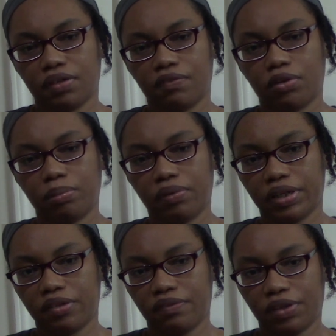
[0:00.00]
for
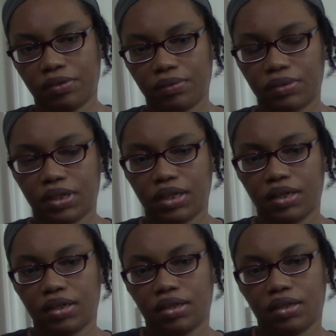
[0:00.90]
point of view
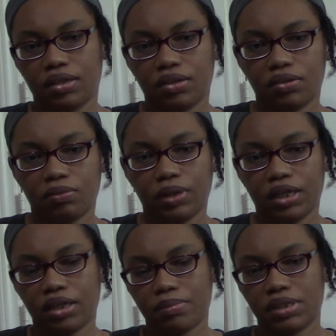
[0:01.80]
when it
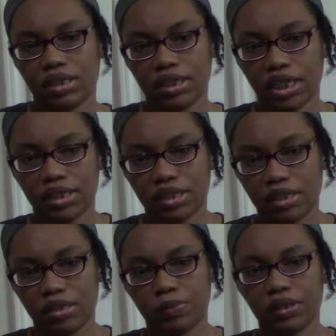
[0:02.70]
comes to
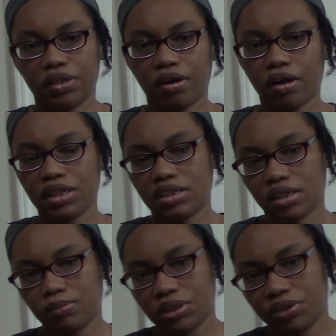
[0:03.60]
tenses, but there are
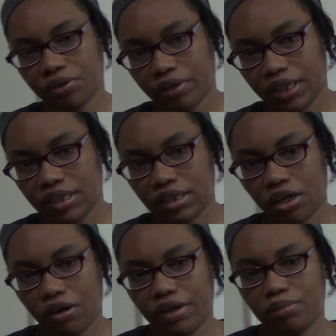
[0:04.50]
some stories
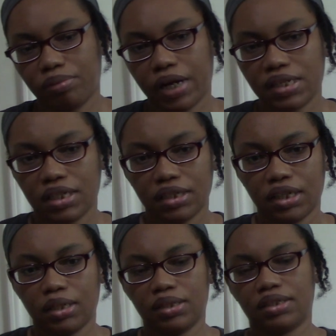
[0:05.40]
that are in present
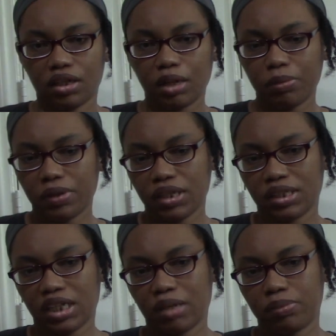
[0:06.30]
tense. A couple
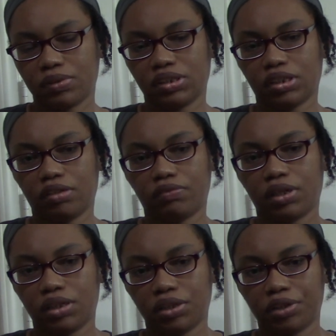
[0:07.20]
examples of
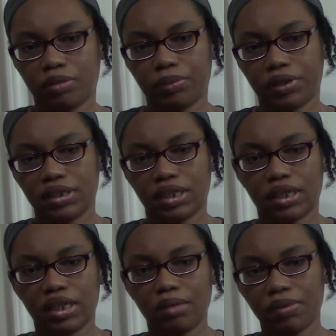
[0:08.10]
third
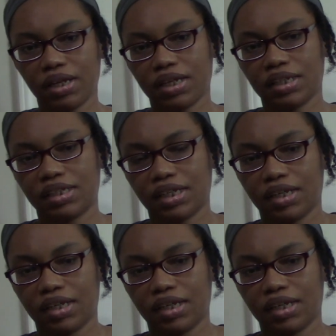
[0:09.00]
person limited